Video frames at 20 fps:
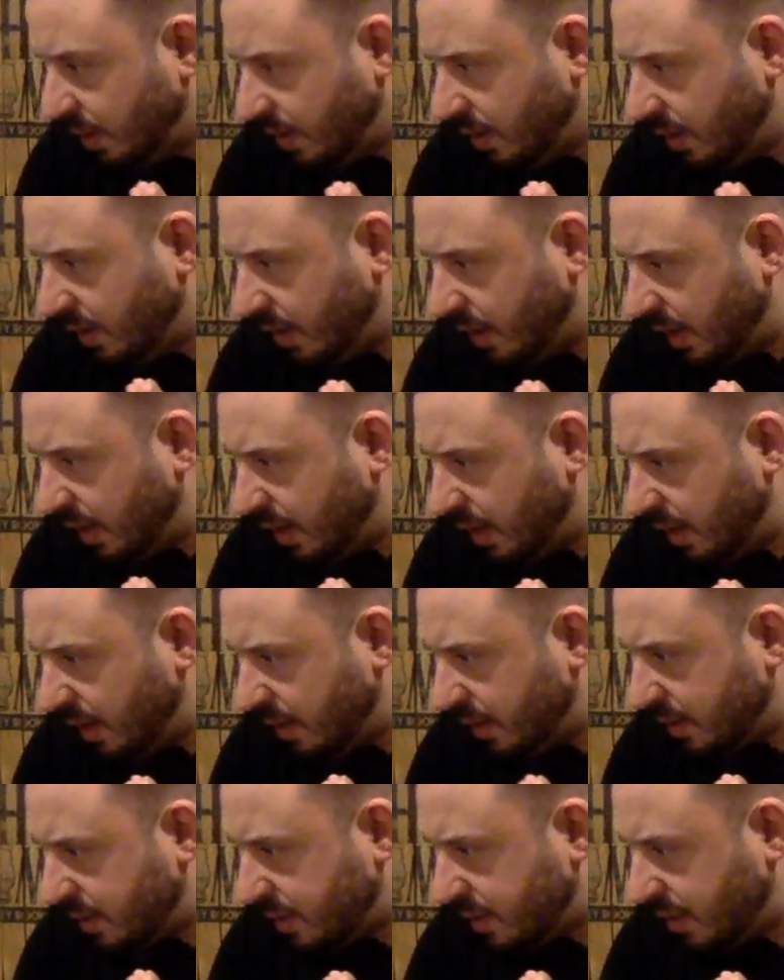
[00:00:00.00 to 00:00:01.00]

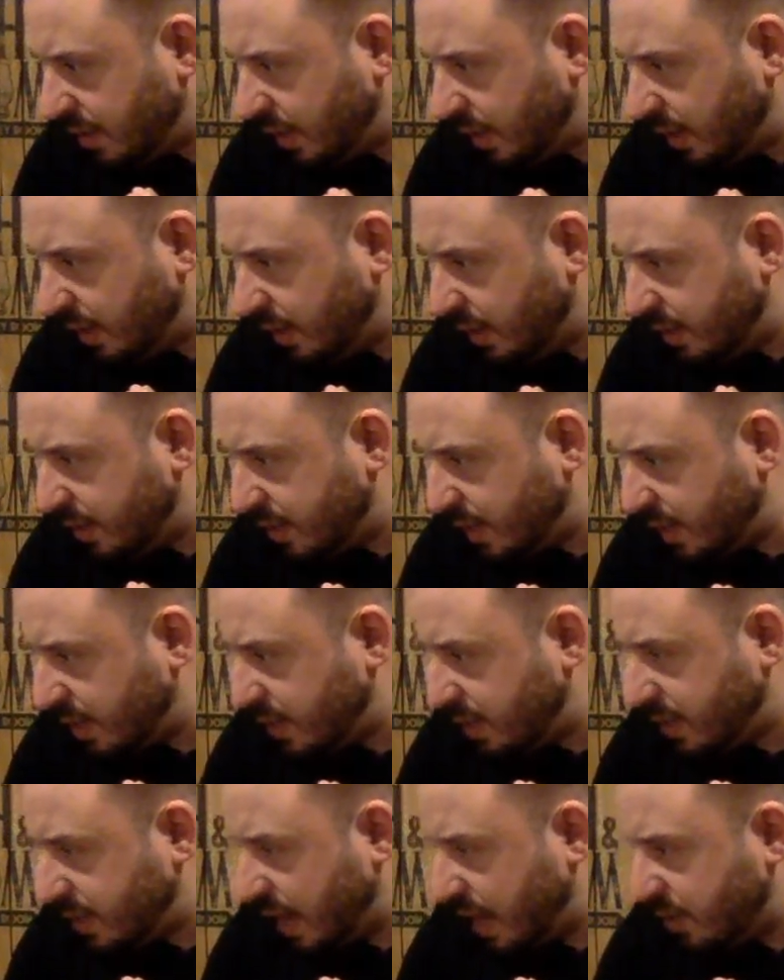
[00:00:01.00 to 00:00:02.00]
Uh, let's see.
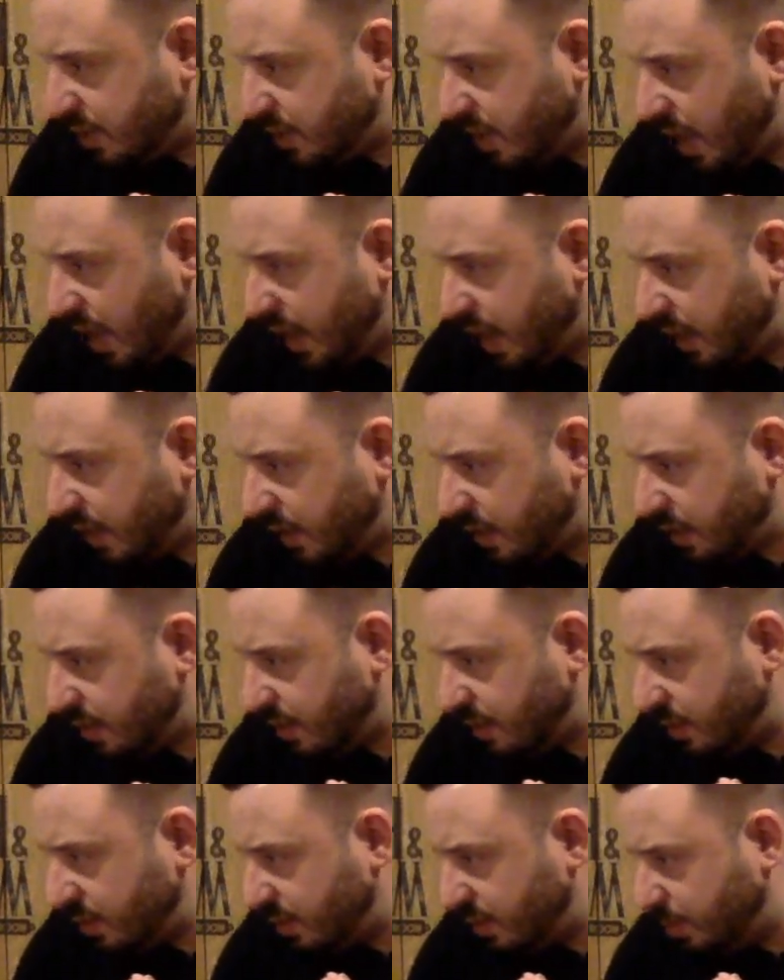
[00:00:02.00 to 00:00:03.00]
So, sounds
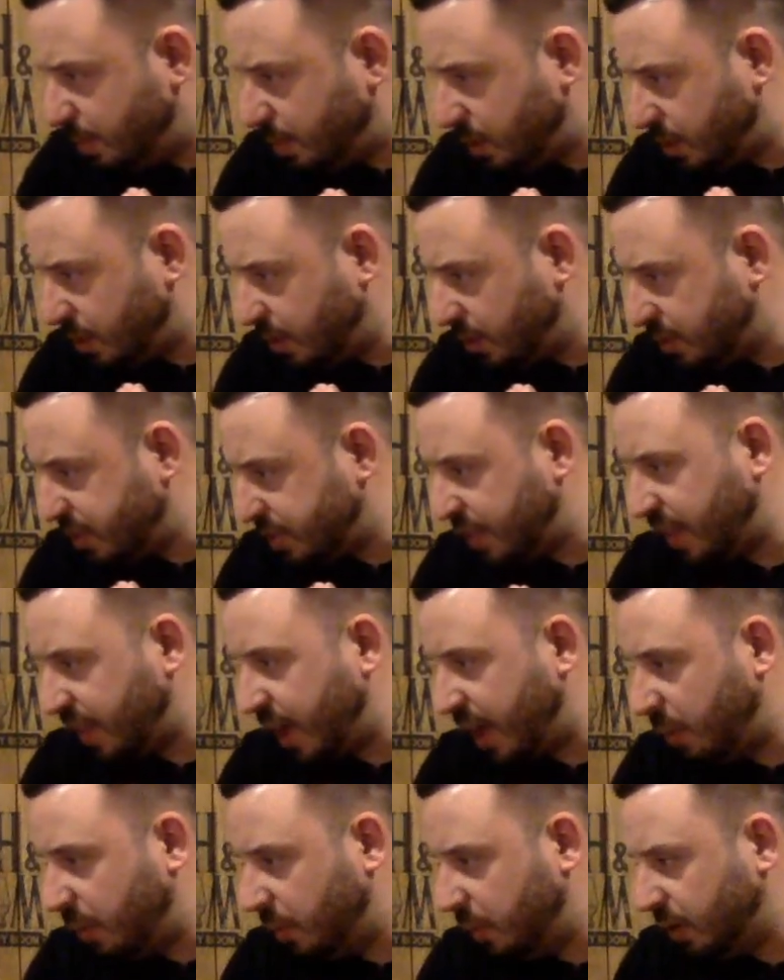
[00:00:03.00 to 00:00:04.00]
like a Booker's in
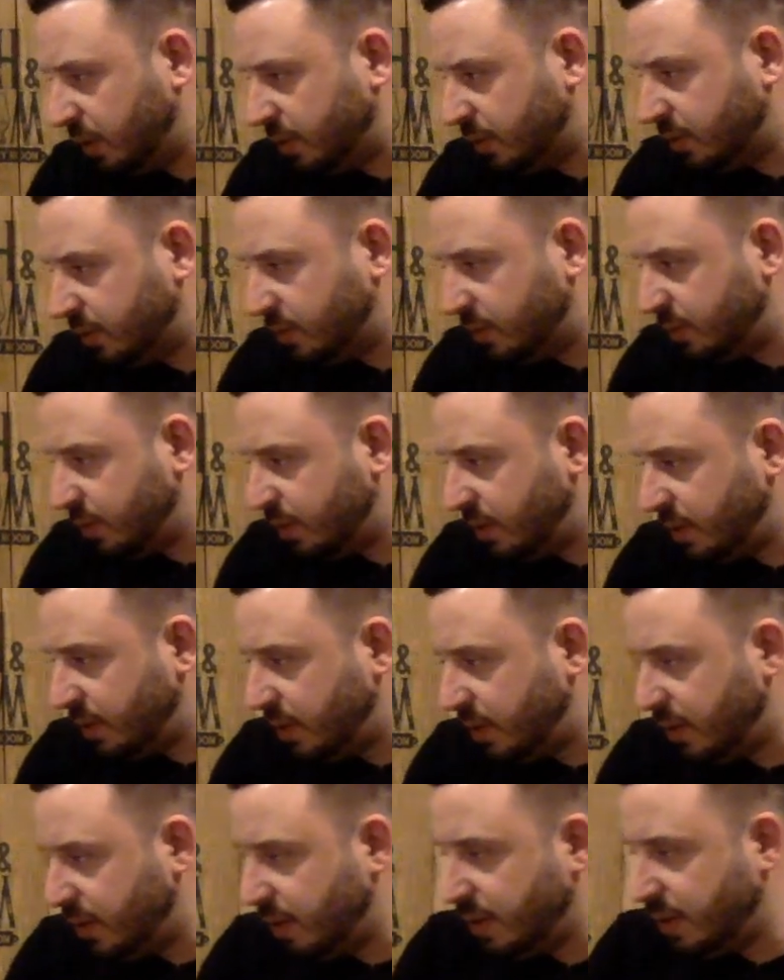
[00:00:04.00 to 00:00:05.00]
that one.
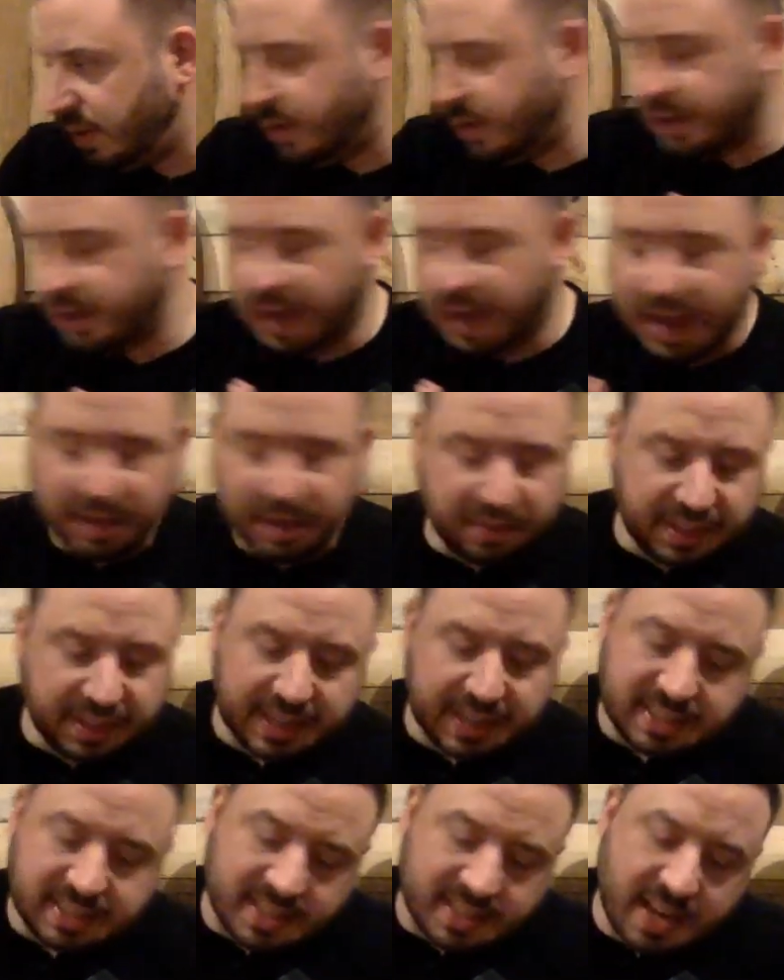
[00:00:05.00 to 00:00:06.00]
I don't
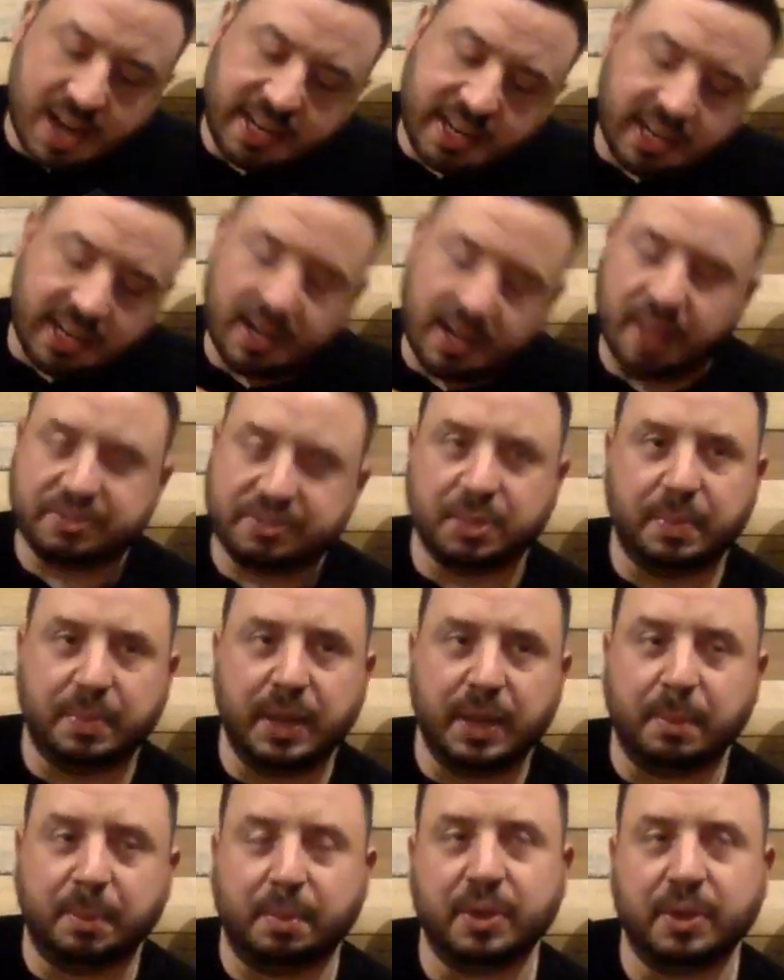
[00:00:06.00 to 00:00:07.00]
think it's nutty enough to
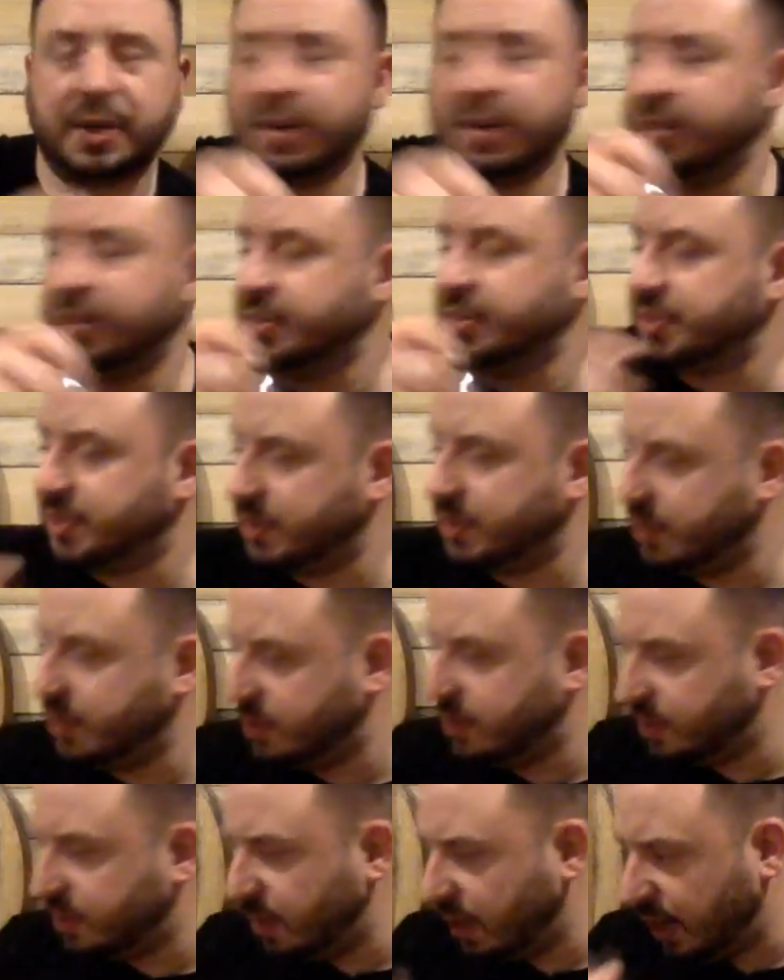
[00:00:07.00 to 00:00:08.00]
be a Booker's.
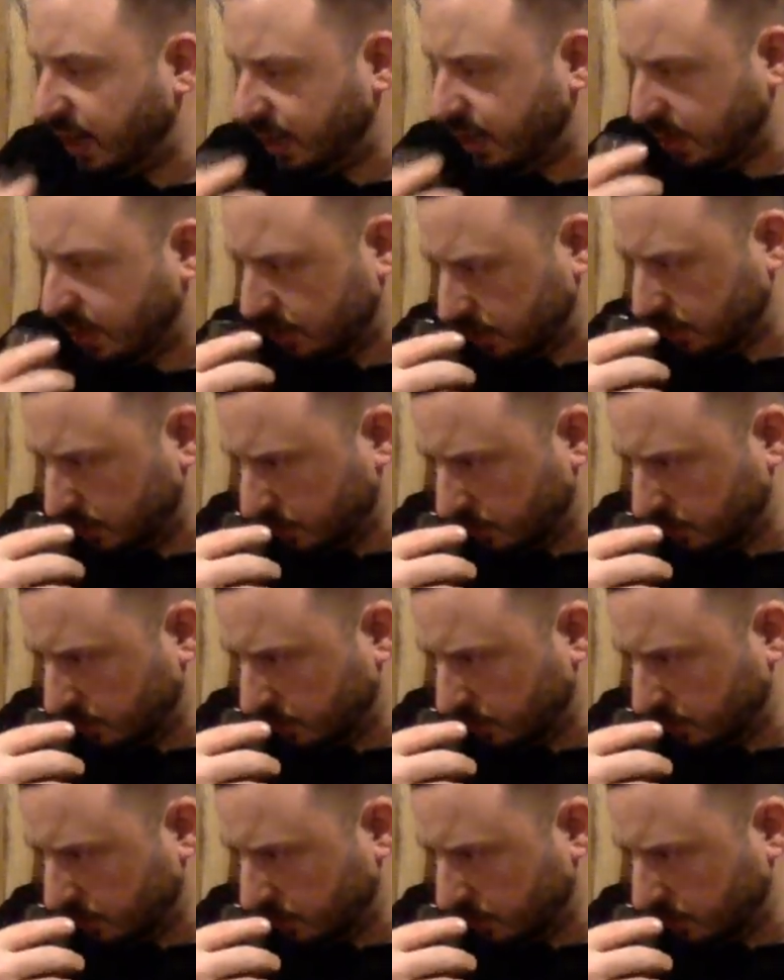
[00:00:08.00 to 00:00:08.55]
Uh...